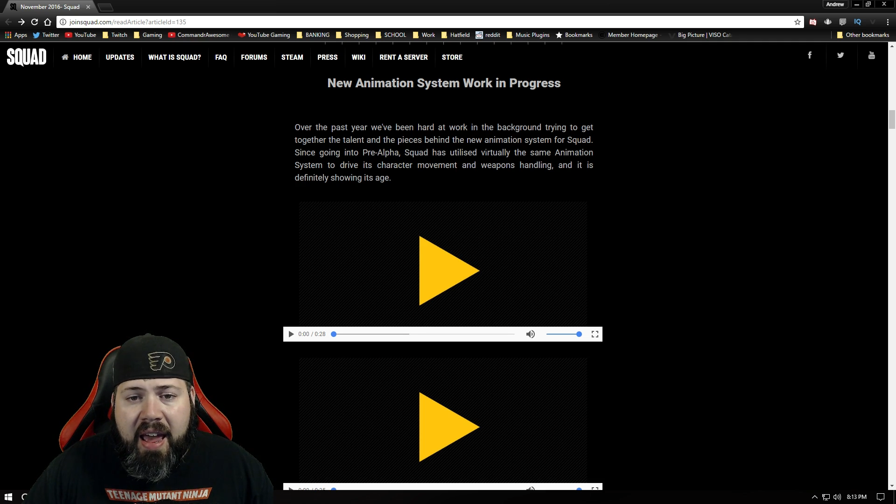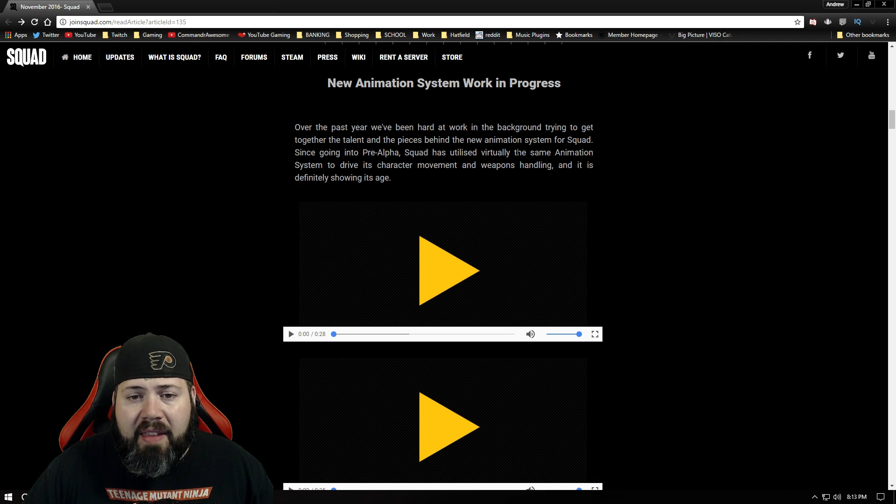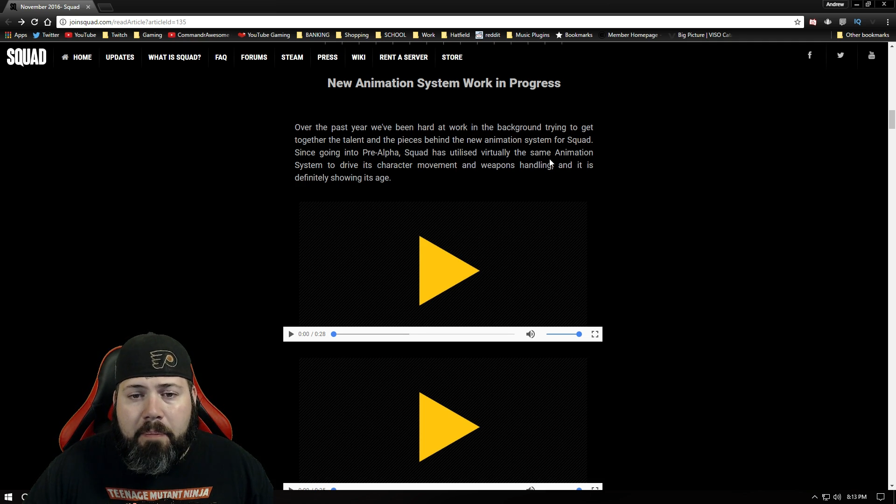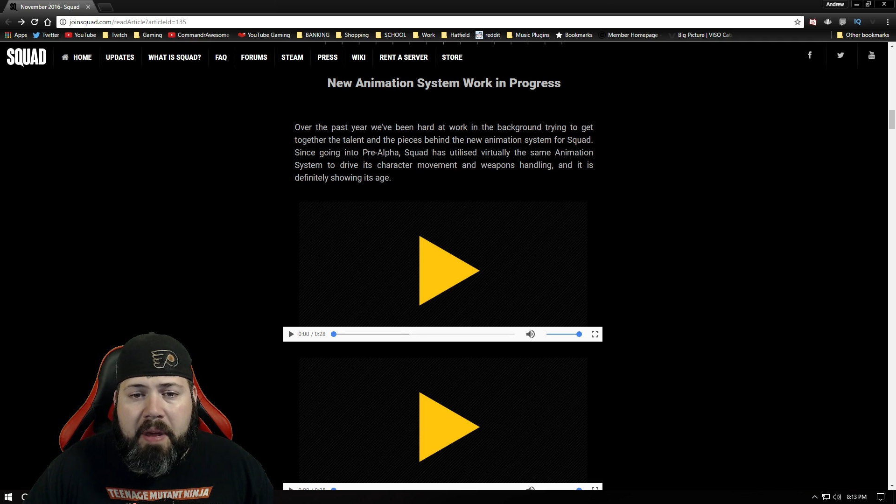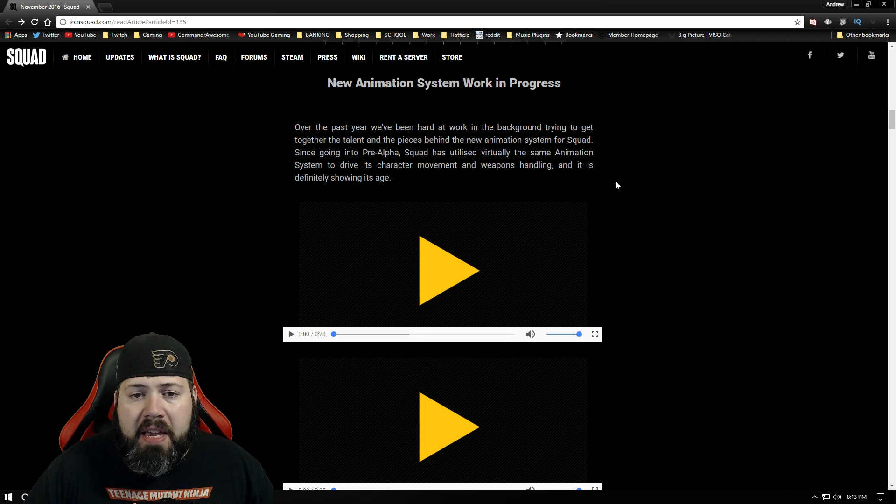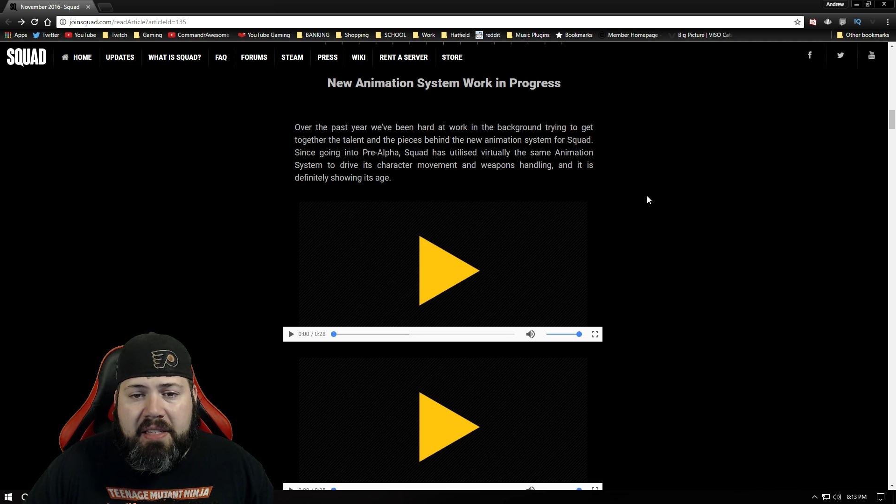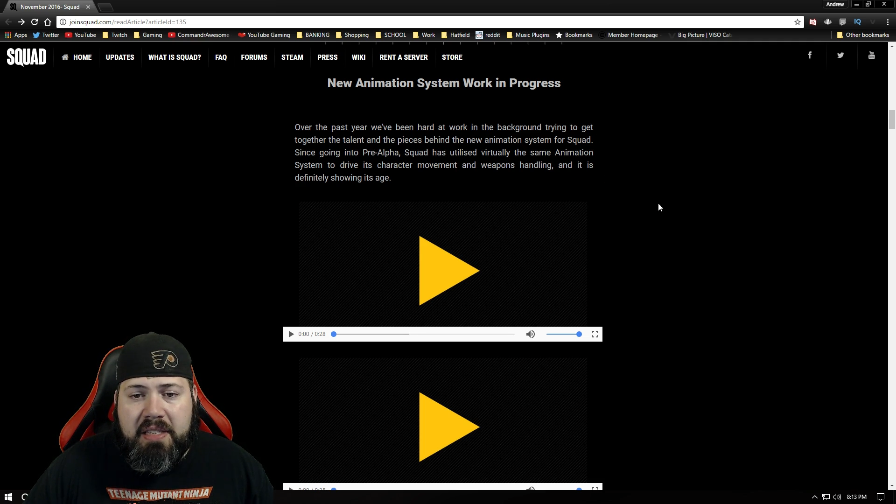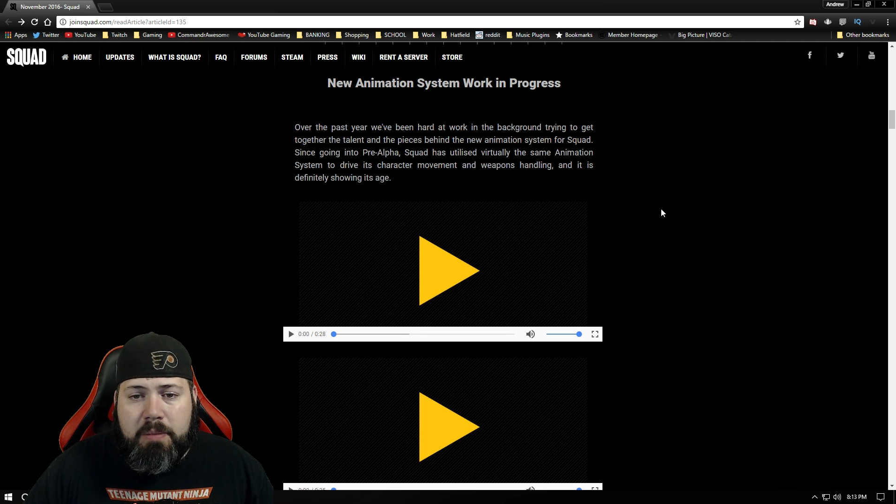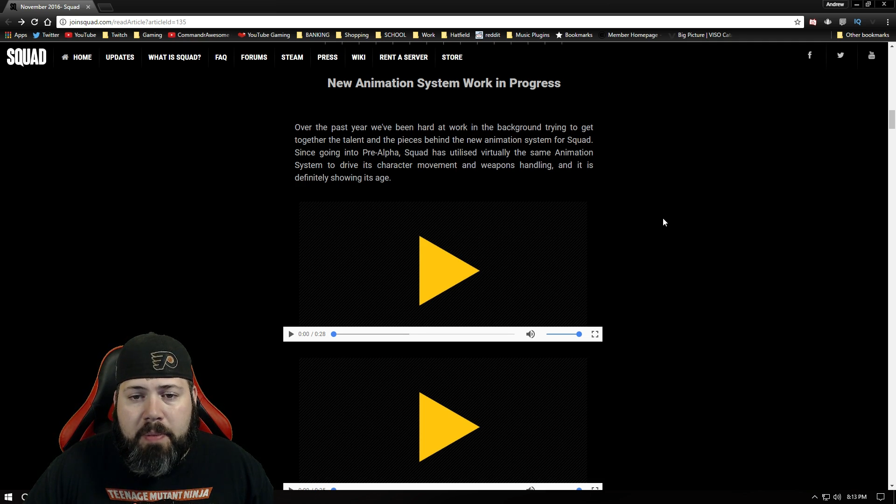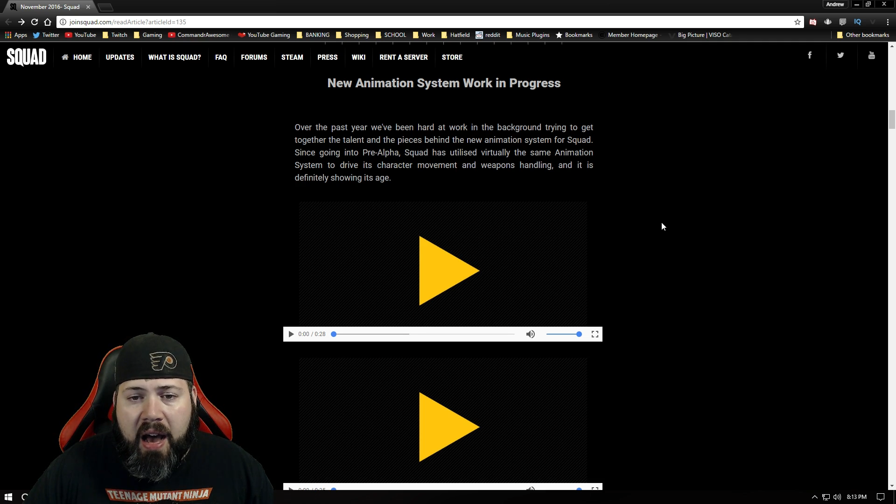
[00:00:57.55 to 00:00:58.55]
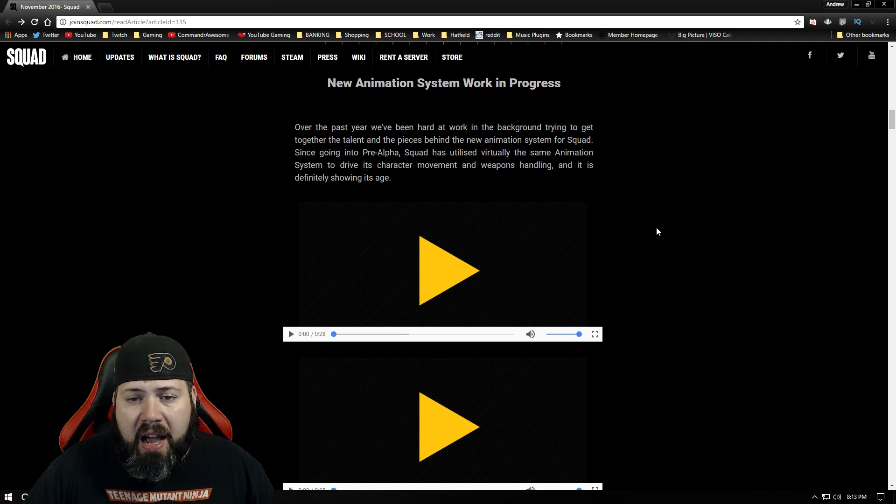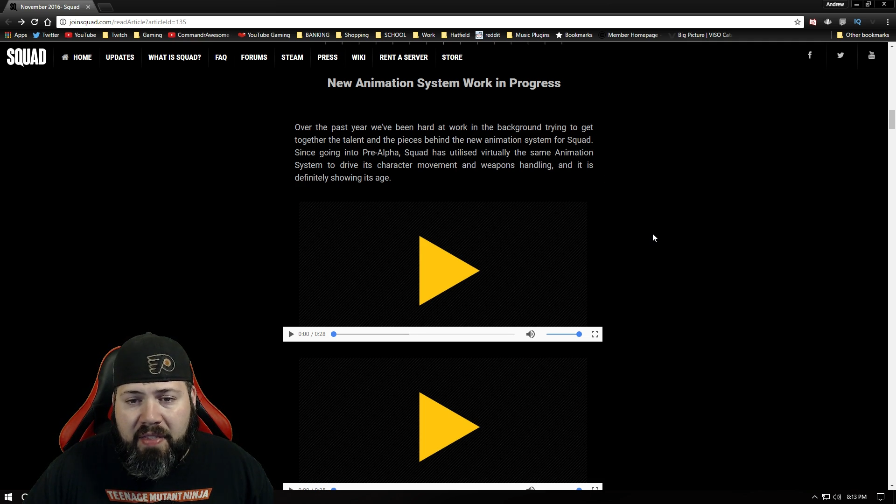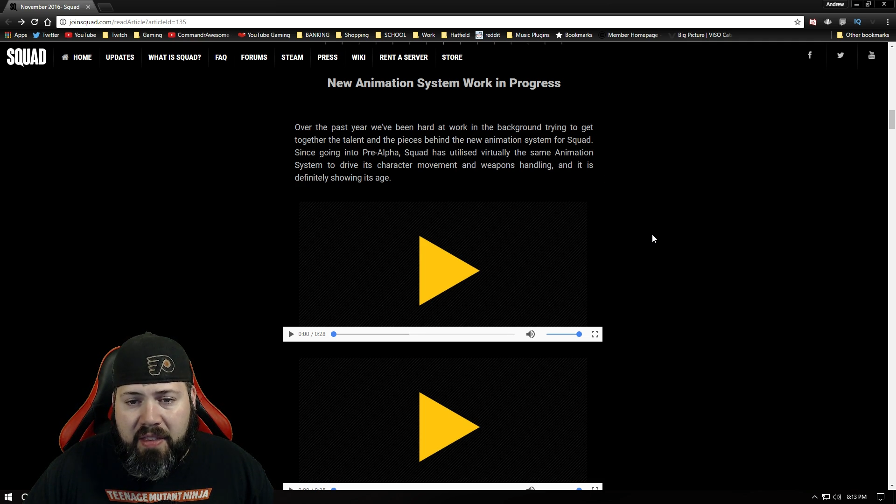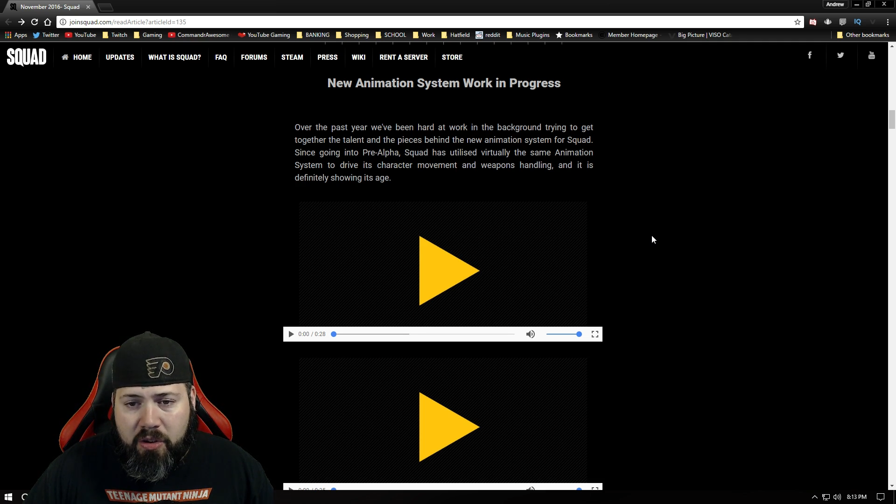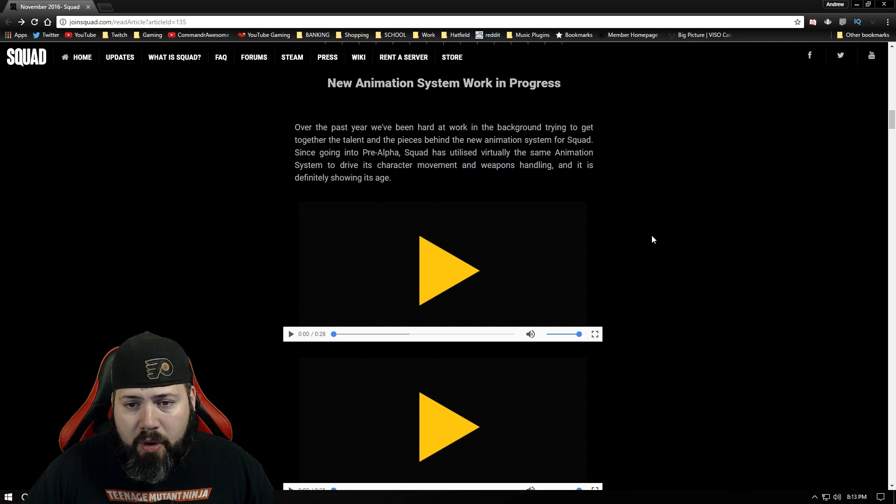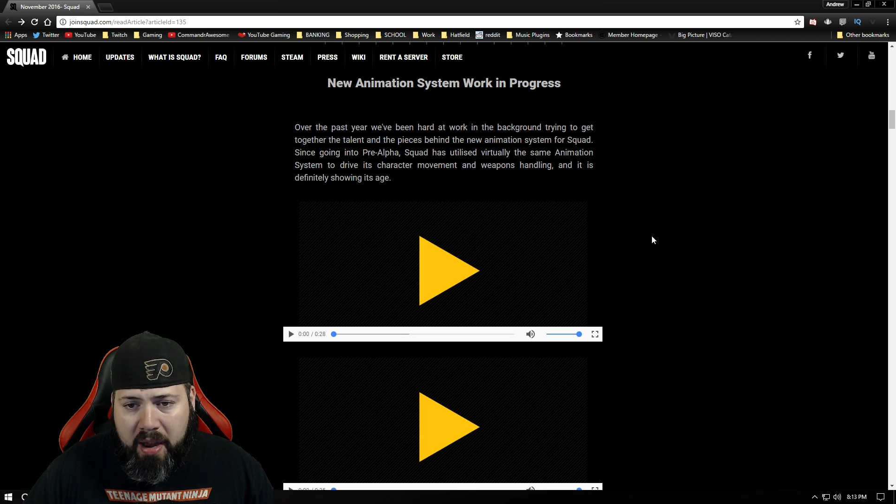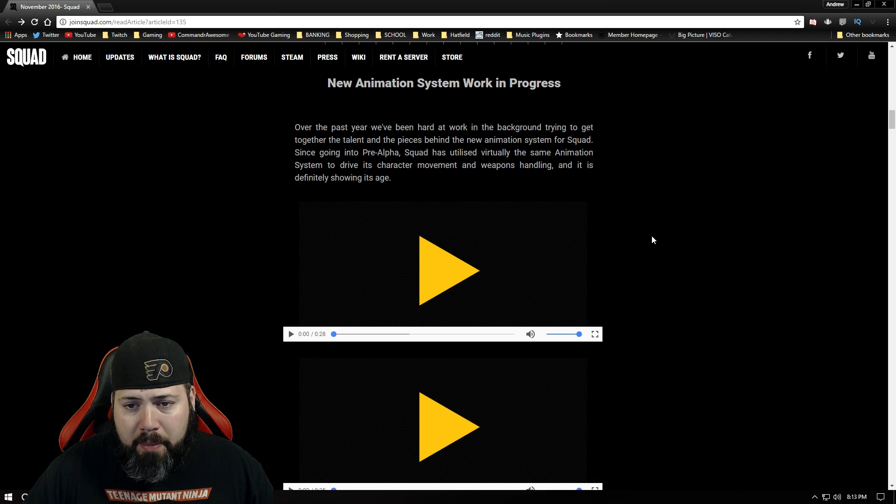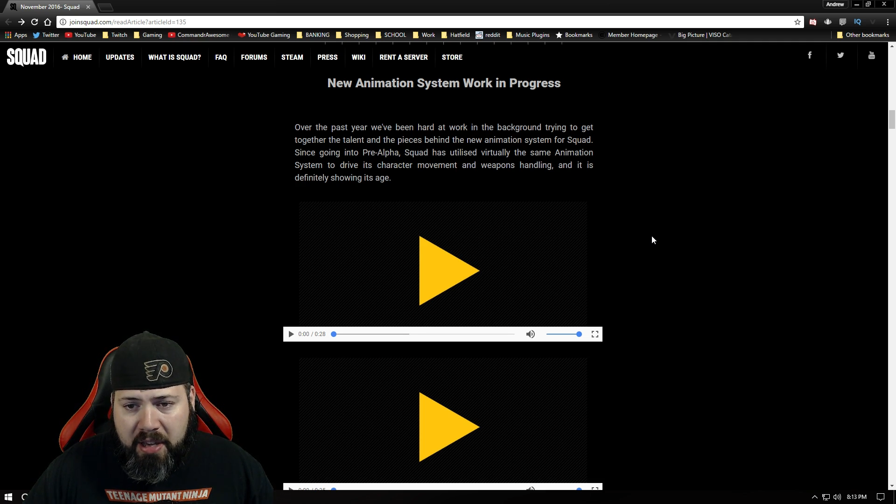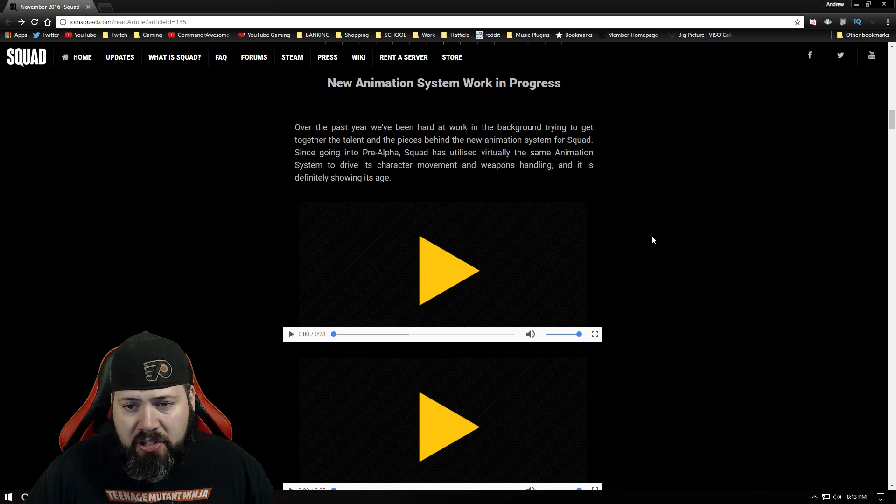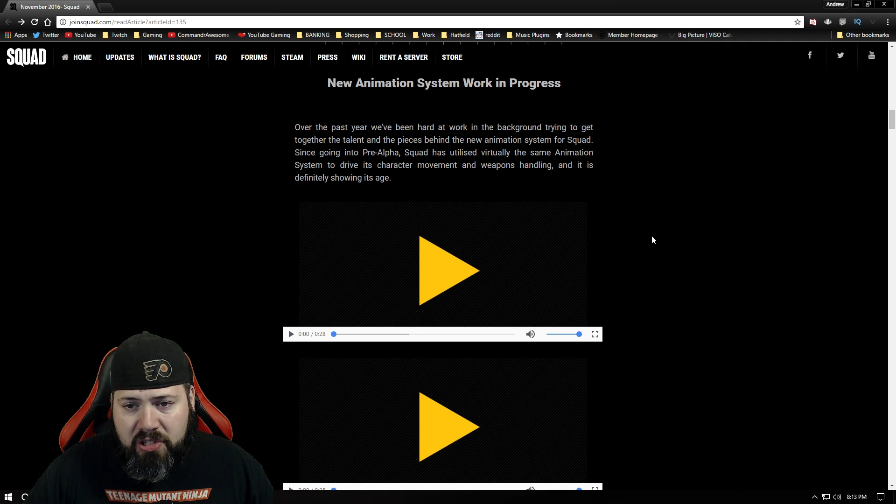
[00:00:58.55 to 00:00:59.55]
and the pieces behind the new
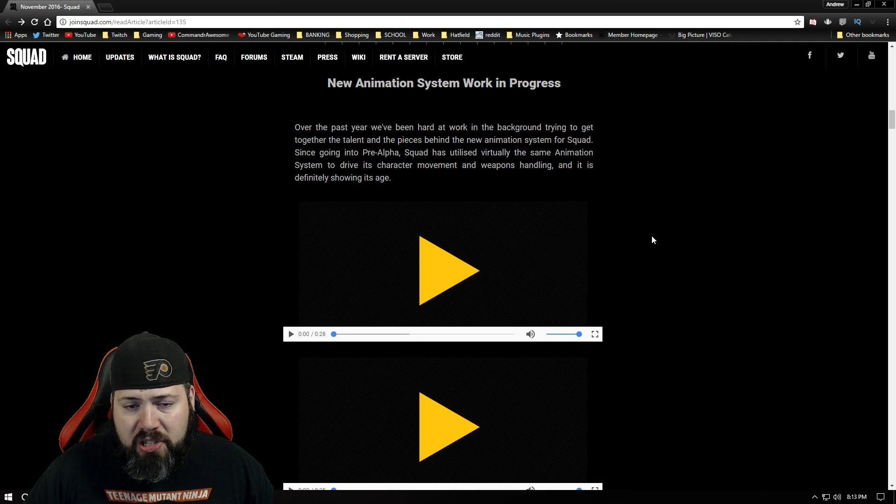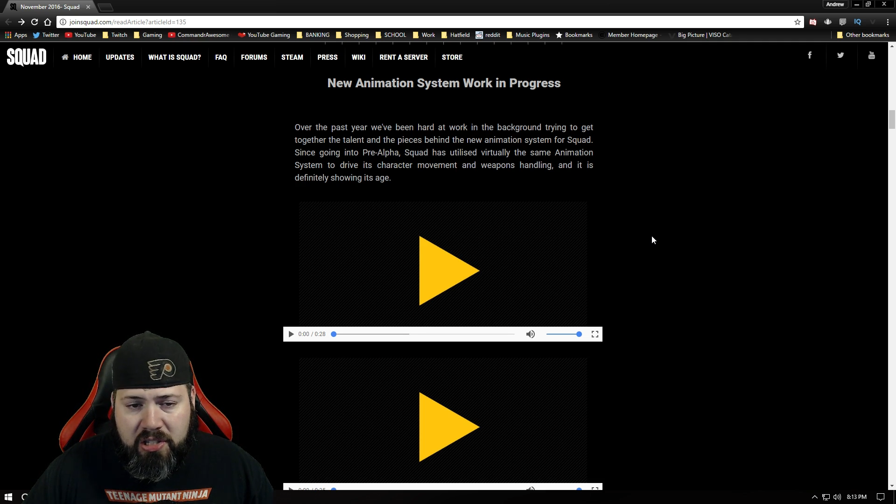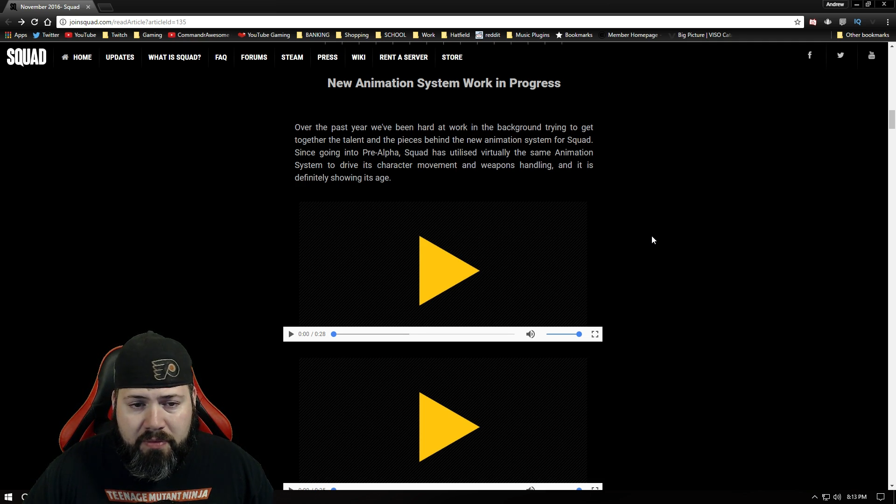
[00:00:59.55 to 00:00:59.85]
animation system